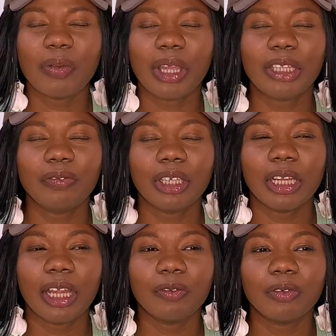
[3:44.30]
we're given
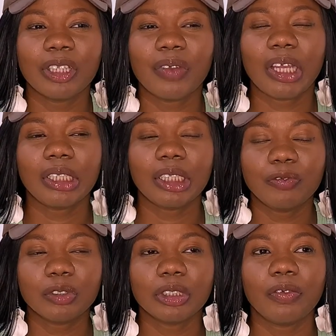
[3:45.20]
in life, whatever
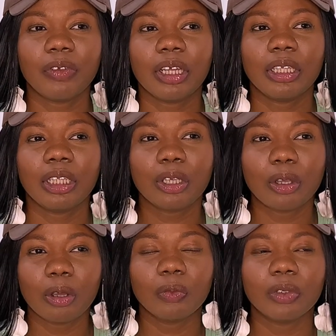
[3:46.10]
gift, whatever
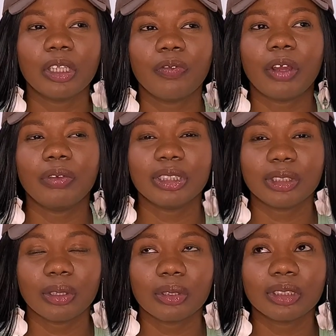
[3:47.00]
income, whatever
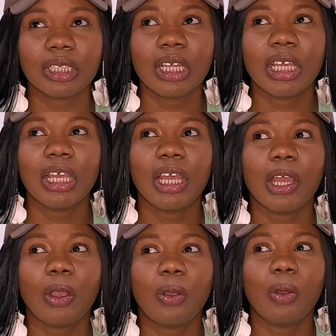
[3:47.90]
resource,
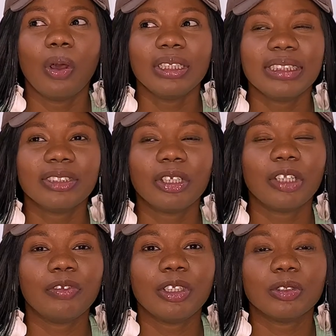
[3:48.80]
God is not
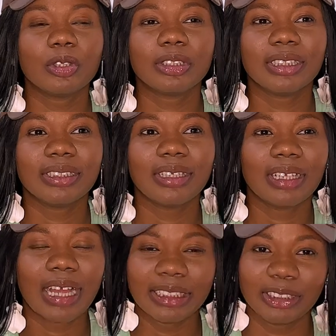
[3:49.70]
giving it to us
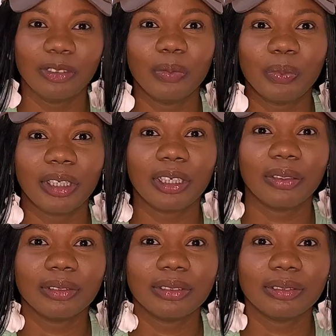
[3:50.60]
as a dumping
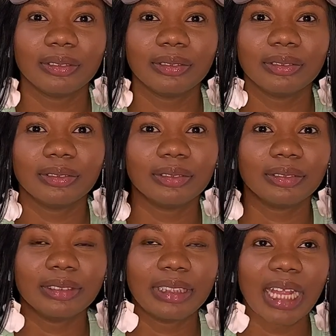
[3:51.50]
ground.
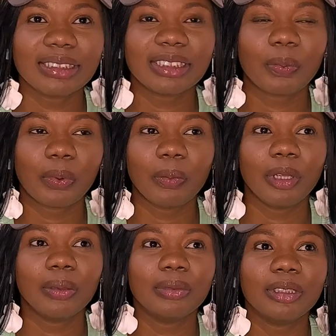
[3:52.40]
That's the
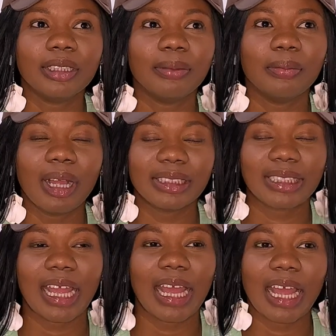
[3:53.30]
problem the
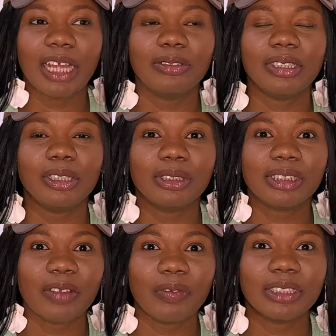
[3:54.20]
master had with the
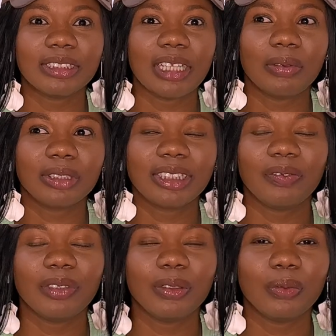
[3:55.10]
servant that was
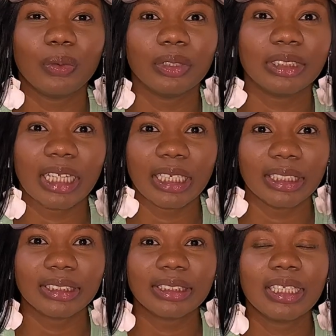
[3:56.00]
given one
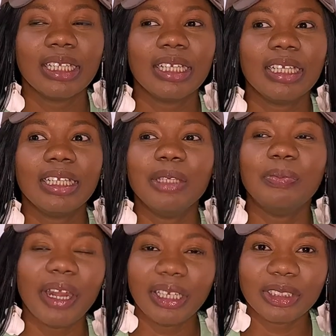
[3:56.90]
talent. He
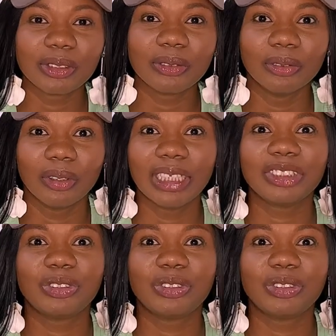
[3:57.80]
buried his own, others